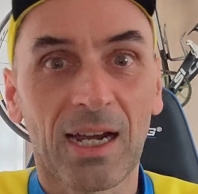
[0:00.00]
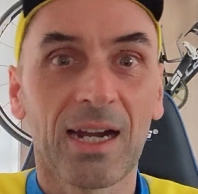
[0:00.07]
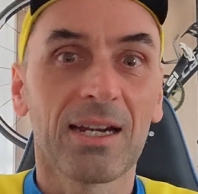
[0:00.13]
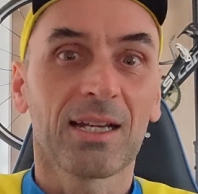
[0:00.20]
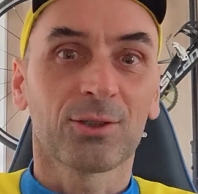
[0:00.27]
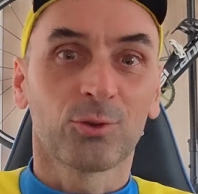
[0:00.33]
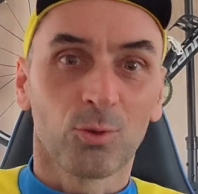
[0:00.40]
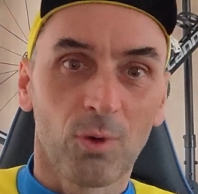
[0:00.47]
I
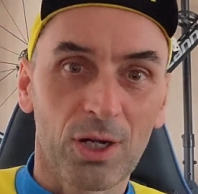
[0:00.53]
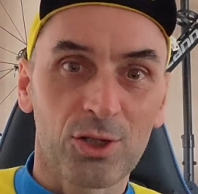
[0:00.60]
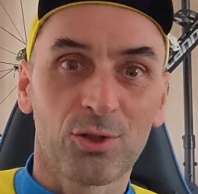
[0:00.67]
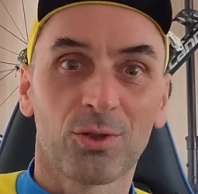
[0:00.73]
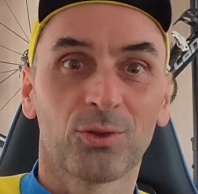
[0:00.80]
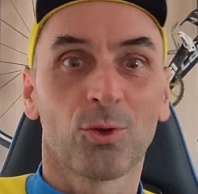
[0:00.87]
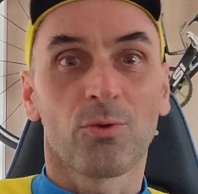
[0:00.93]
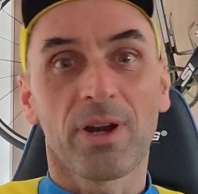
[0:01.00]
like to
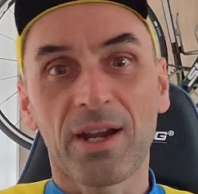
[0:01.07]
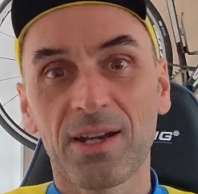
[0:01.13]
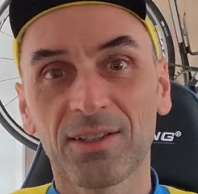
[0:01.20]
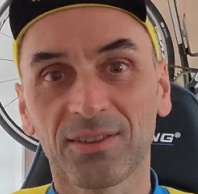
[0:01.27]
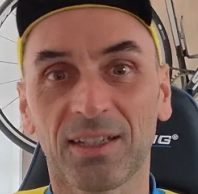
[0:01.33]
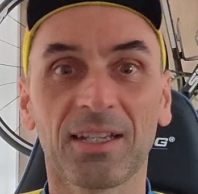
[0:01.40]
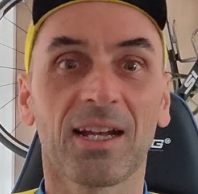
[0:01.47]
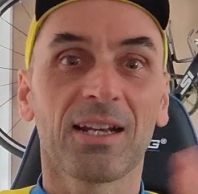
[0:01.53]
watch the
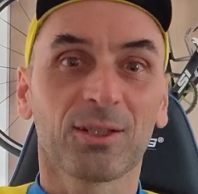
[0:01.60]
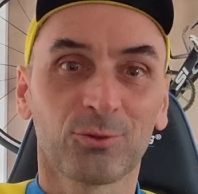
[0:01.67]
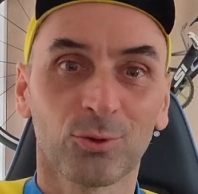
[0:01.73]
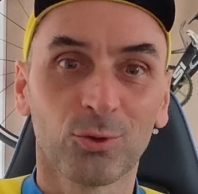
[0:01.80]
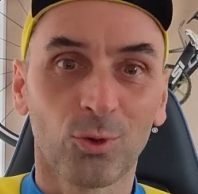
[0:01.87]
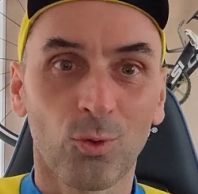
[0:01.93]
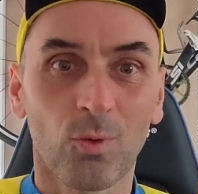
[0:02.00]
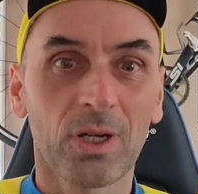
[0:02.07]
race and I like to
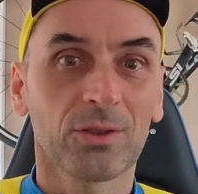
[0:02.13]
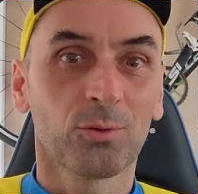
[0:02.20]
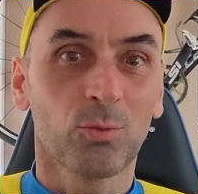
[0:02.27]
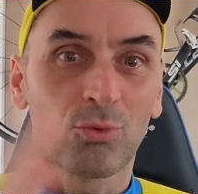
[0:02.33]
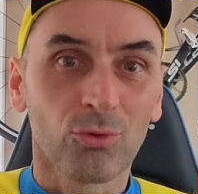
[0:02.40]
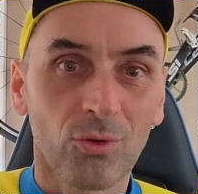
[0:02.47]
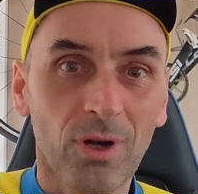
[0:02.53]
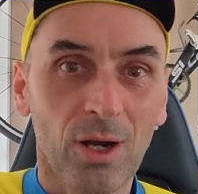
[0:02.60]
know what the
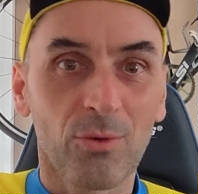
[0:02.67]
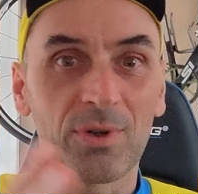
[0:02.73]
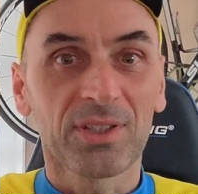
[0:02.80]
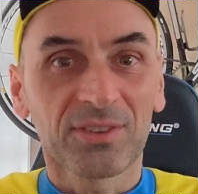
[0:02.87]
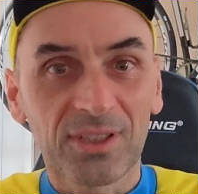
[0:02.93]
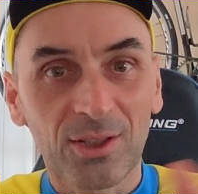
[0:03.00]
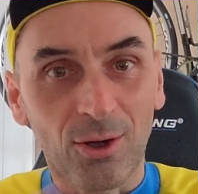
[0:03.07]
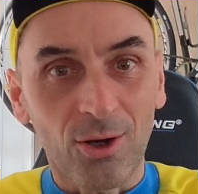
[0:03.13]
pro are racing